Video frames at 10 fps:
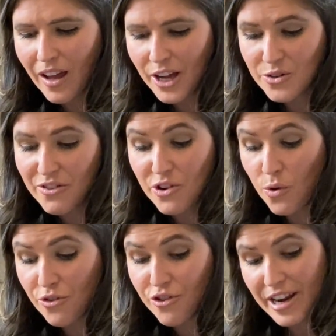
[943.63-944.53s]
I don't even
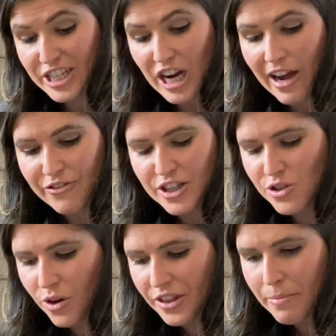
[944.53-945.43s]
know if the range have this
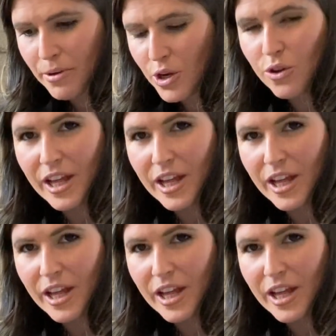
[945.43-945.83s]
sort of thing, but you know,